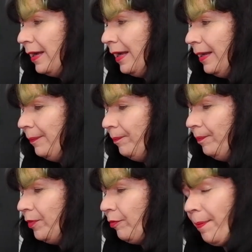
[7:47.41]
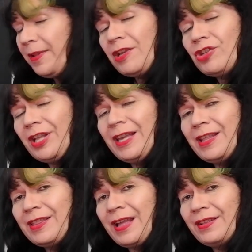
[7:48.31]
The reputation
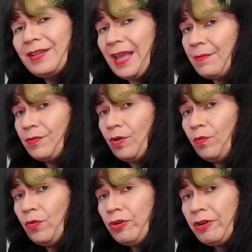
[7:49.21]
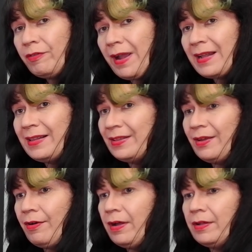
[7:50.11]
is that games don't work correctly,
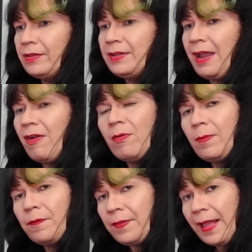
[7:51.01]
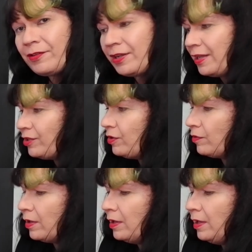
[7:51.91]
there are terrible flashing issues,